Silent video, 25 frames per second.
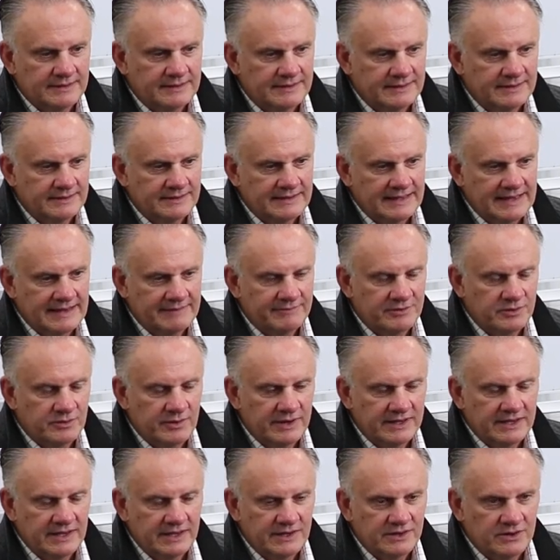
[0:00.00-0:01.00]
uh, they haven't
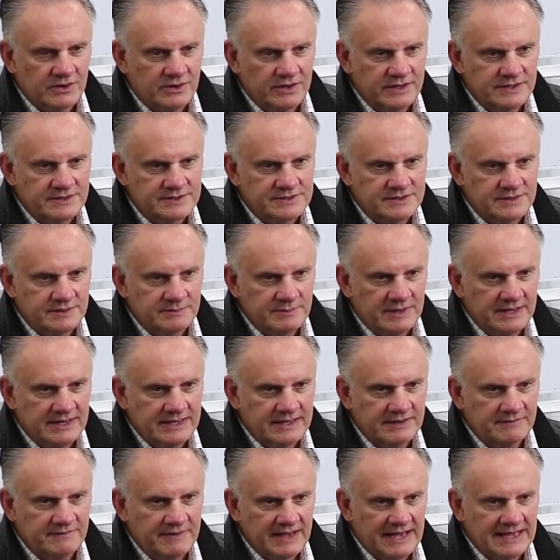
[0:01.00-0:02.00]
recognised the
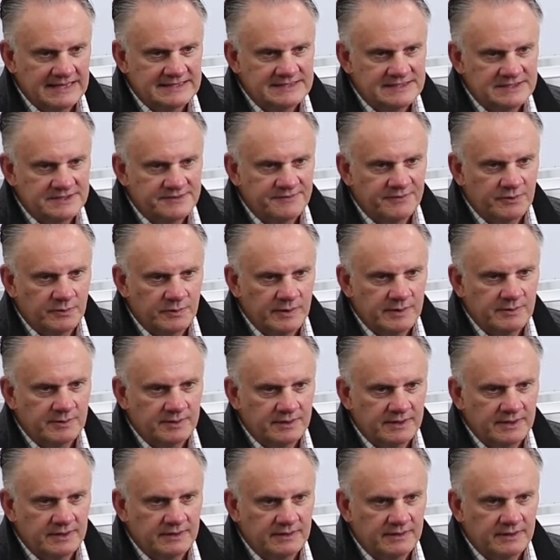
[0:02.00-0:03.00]
many advances for
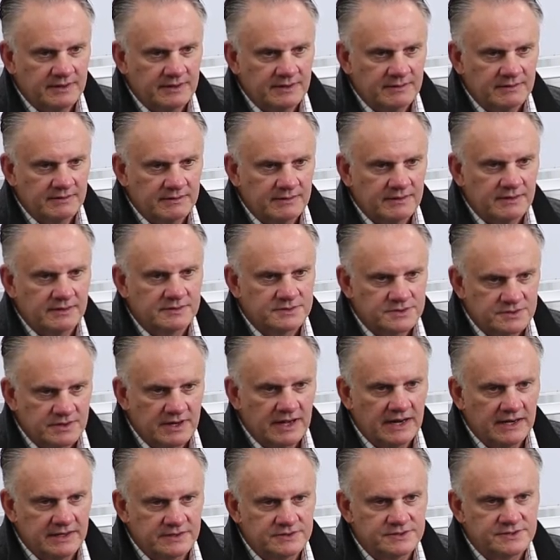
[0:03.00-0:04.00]
women in, in, in
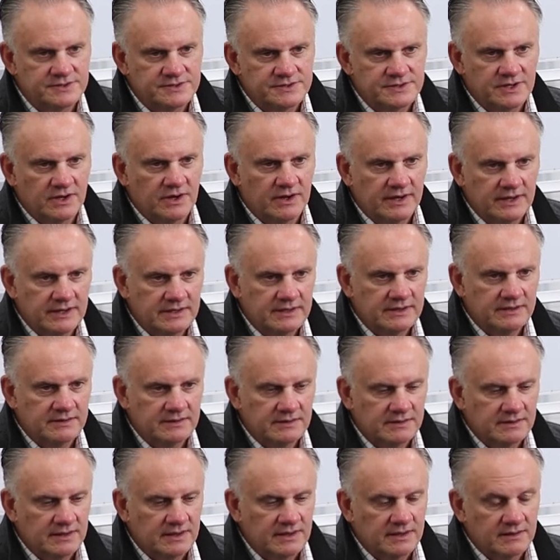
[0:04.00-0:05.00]
Australian society,
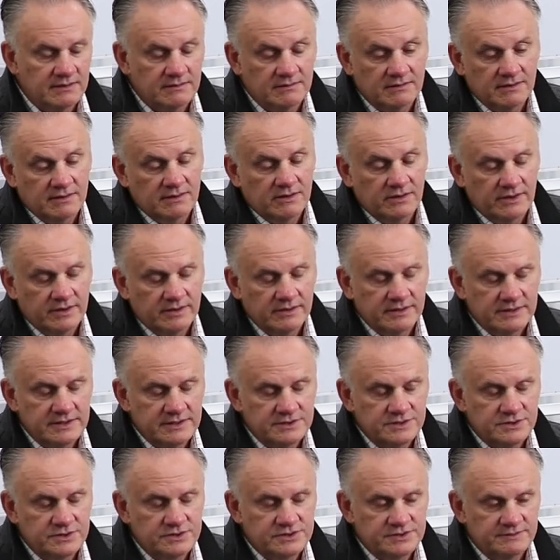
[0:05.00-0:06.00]
and, and, a lot of the
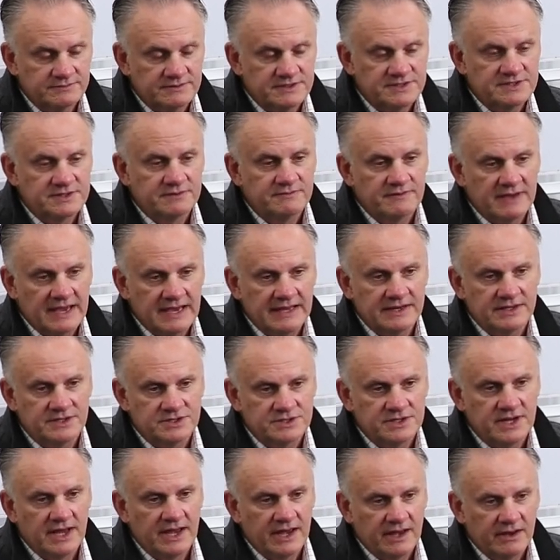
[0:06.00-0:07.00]
issues of
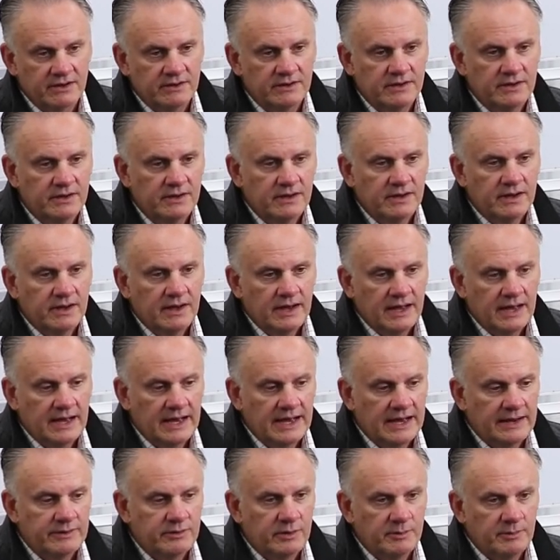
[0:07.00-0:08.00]
disadvantage now
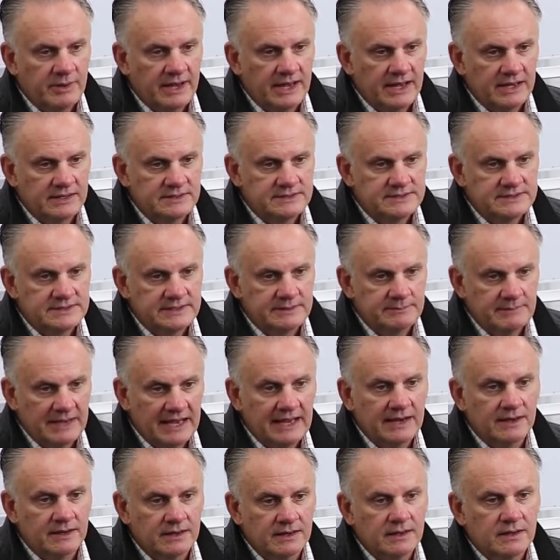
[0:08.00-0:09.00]
are about uh,
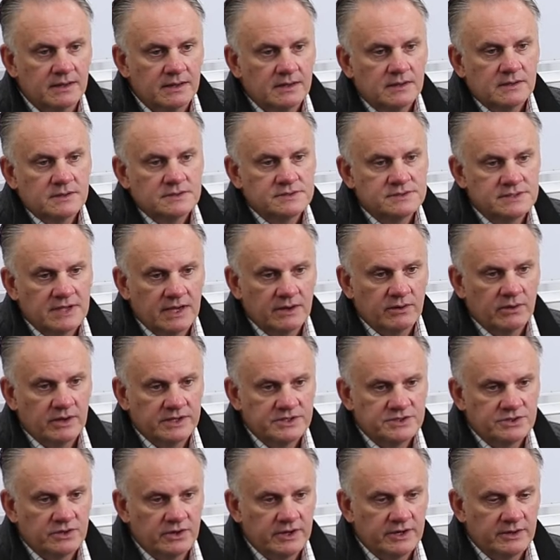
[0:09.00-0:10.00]
men. So
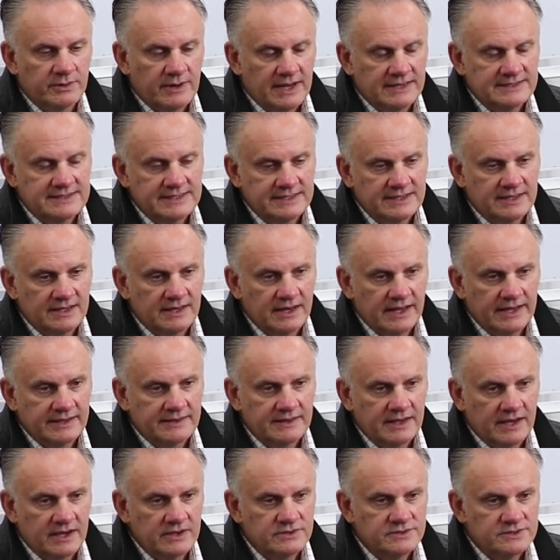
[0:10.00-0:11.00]
I try to
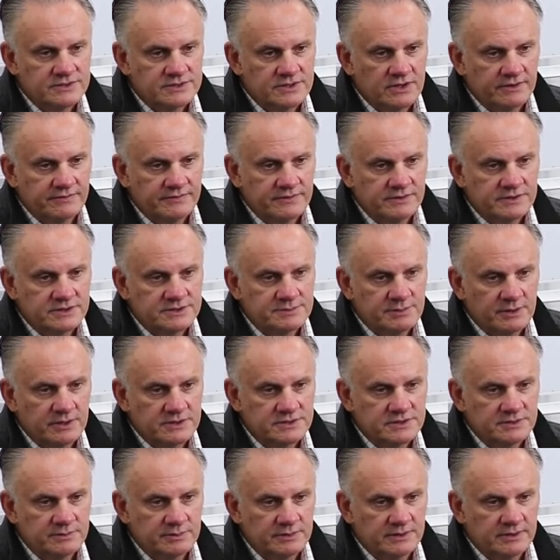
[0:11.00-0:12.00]
articulate those as often as
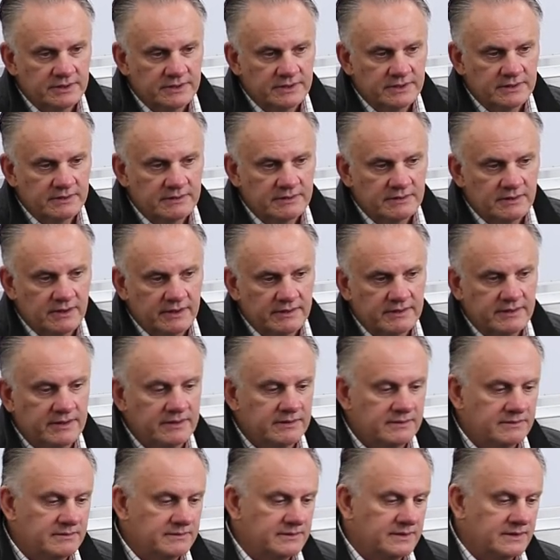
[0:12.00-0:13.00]
possible, and I
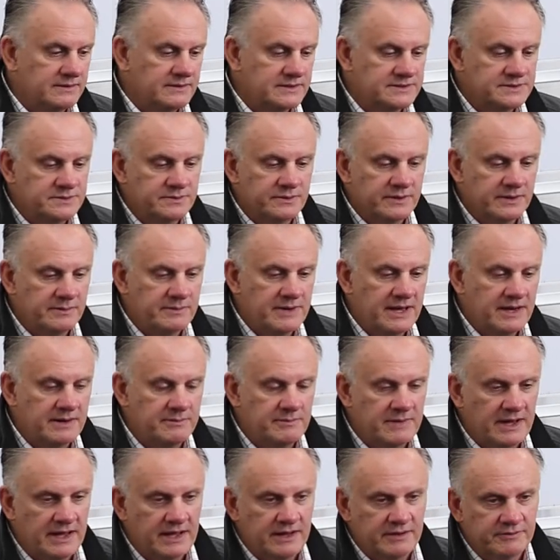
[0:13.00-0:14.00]
think you know it doesn't really matter
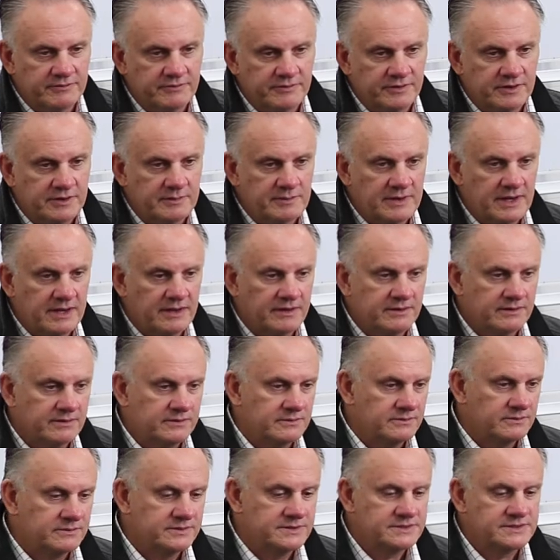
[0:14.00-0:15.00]
male, female,
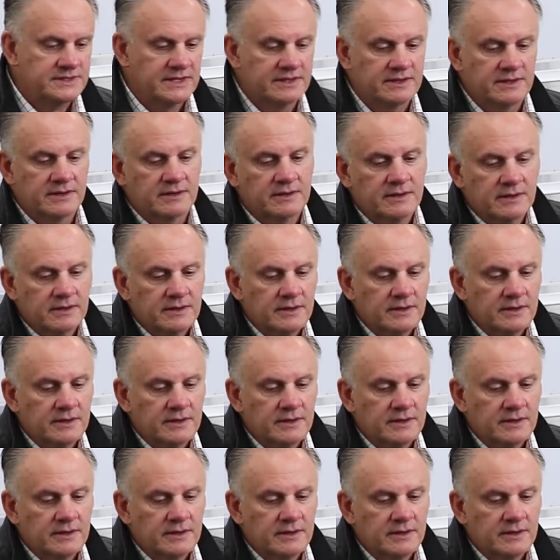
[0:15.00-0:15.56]
and all this other